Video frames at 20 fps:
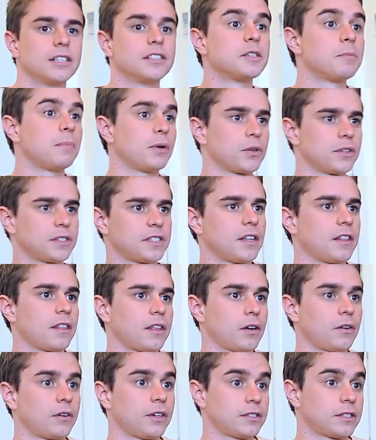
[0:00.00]
conspiracy
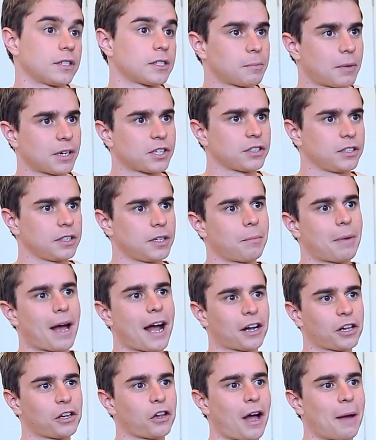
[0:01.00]
theories, especially
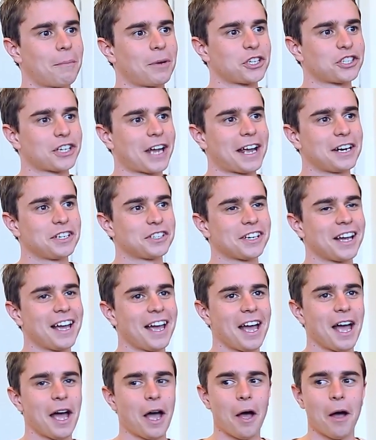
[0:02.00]
about climate change.
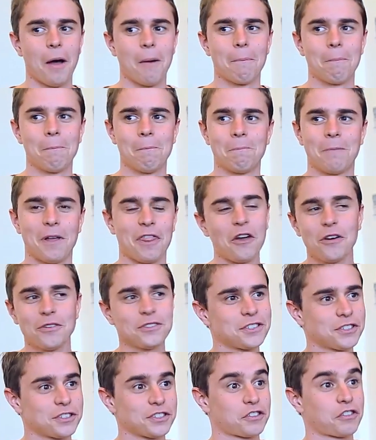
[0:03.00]
But
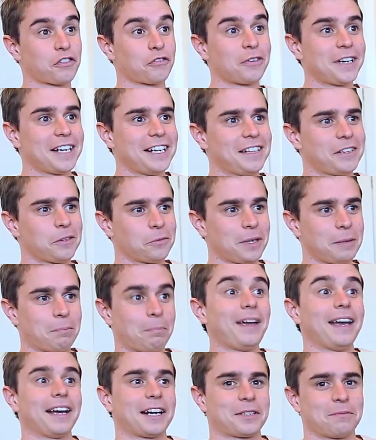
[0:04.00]
those are just three that we
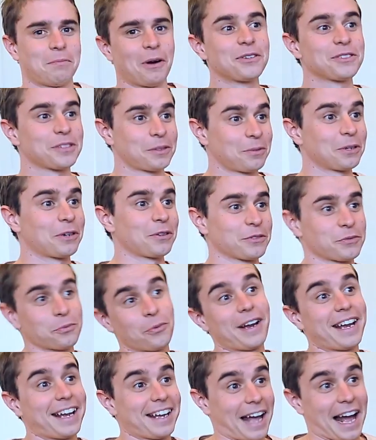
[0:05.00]
picked, mostly because
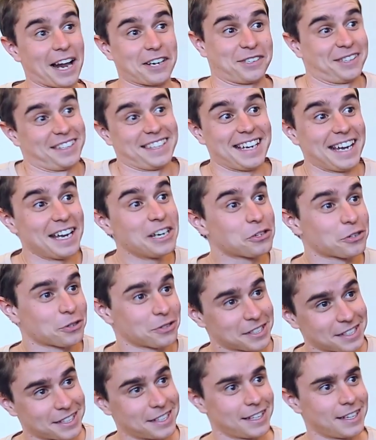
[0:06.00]
we're actually
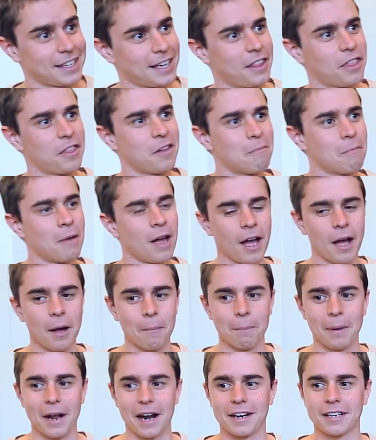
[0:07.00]
interested in them.
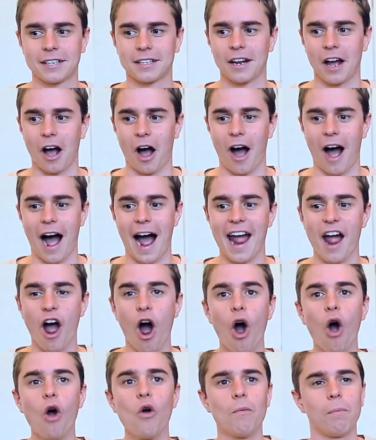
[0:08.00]
But I
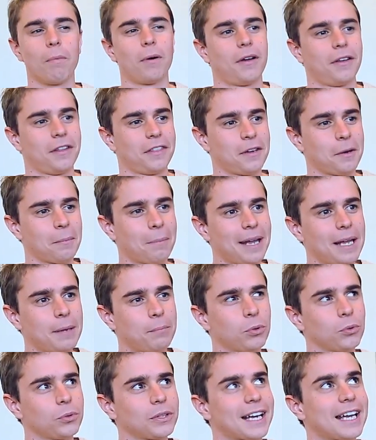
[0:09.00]
hope that
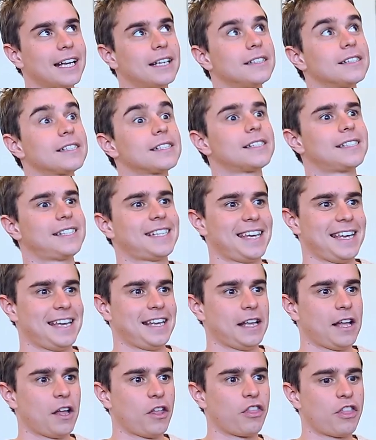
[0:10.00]
people can
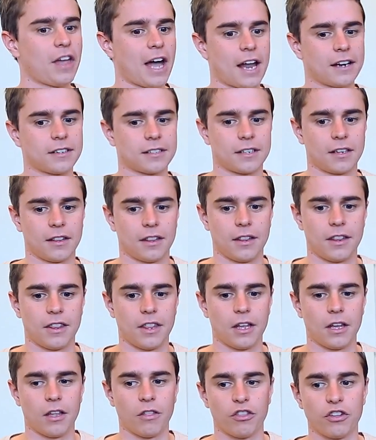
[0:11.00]
see that
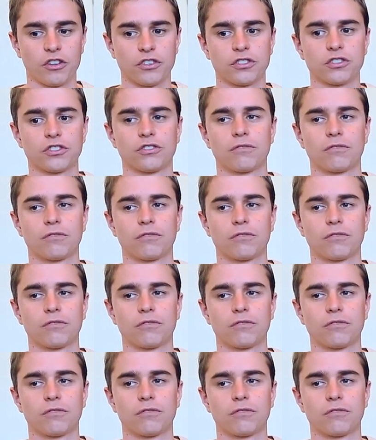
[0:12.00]
the